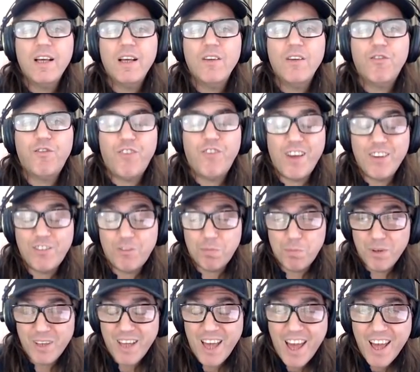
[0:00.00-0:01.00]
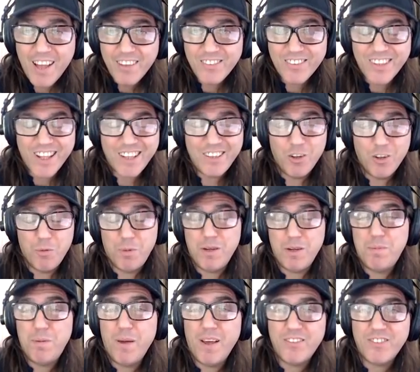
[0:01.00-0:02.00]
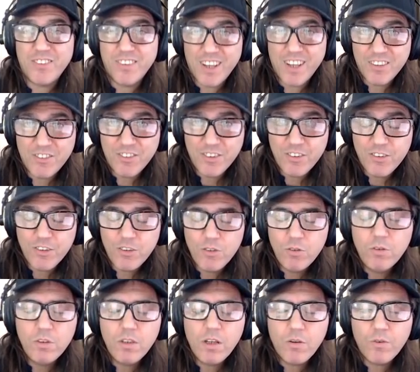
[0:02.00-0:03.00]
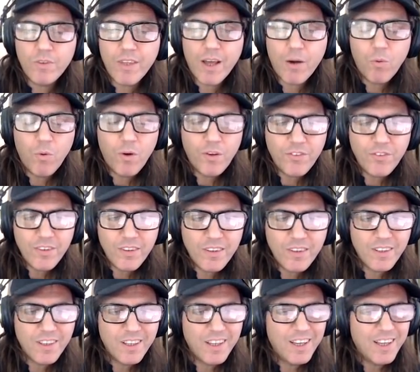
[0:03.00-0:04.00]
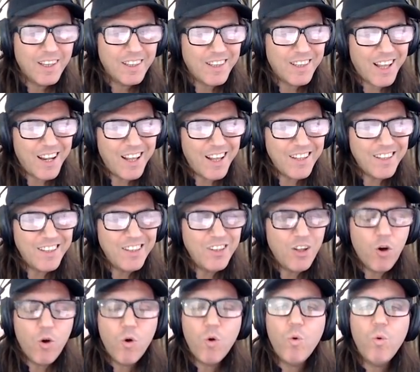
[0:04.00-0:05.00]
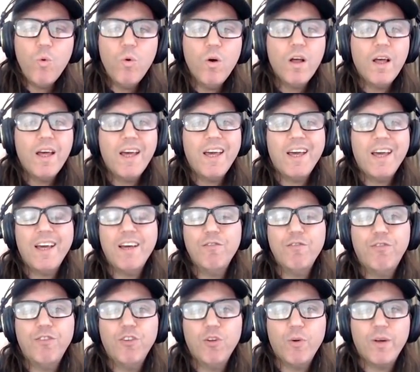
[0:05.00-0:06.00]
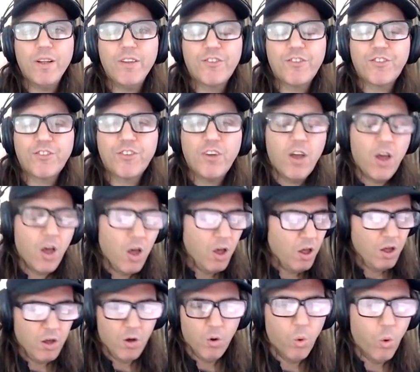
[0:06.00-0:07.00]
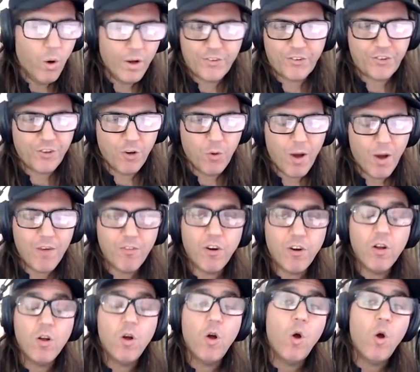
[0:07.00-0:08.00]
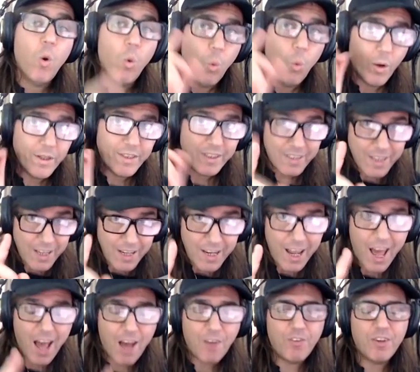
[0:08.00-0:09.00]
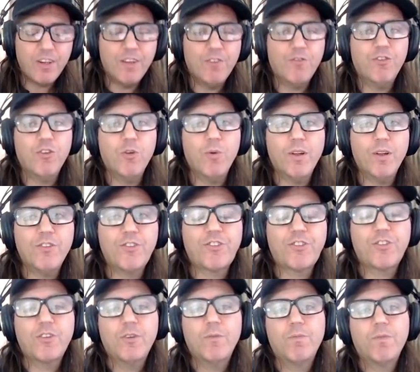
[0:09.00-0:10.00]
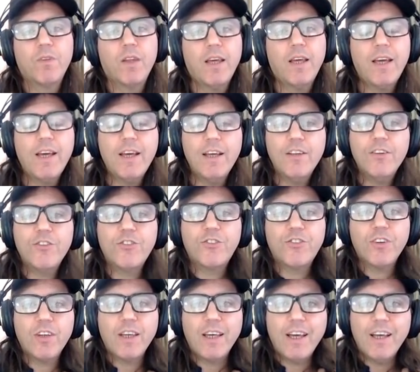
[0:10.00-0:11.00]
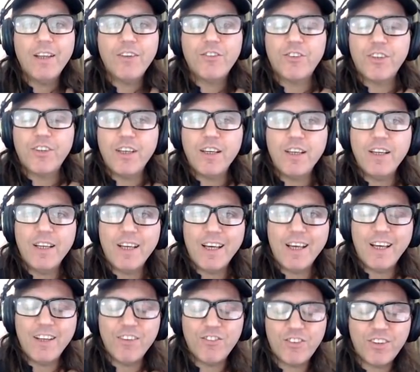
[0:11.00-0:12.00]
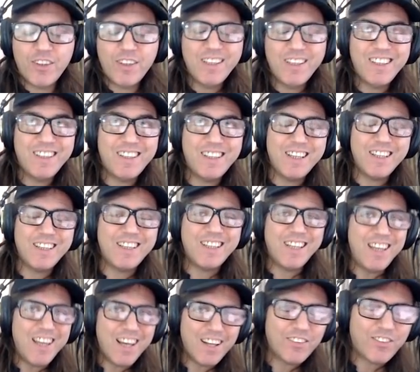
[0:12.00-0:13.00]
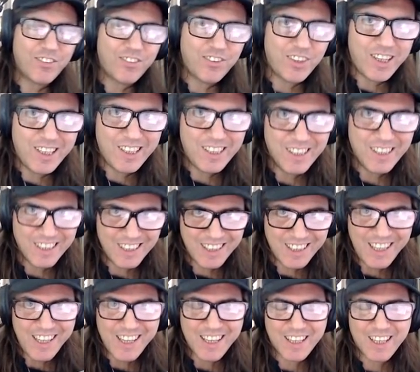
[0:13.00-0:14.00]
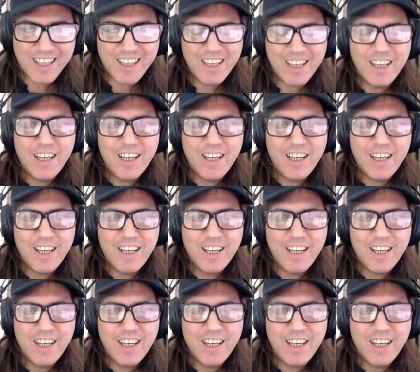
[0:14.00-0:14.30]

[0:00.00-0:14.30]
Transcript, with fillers: Facebook ads that nobody pays attention to? No, that wasn't that had no influence whatsoever. What did have an influence is is the is the DNC leak